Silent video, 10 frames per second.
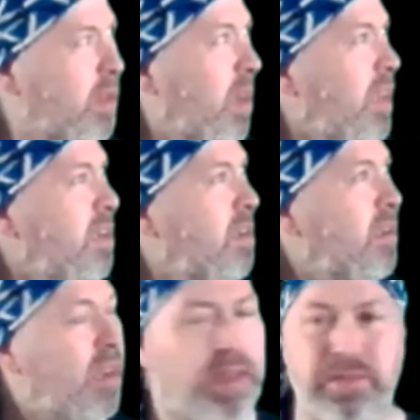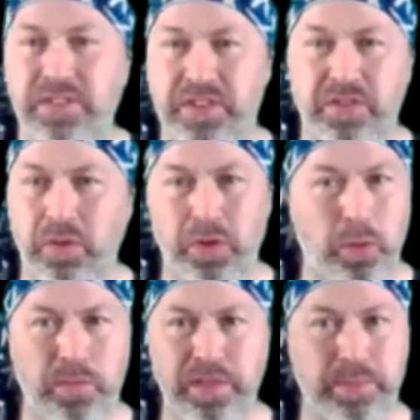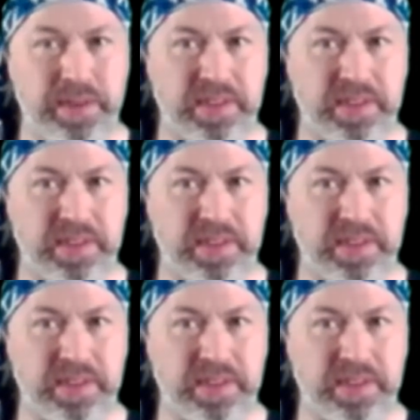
the lights levels has gone all over the place.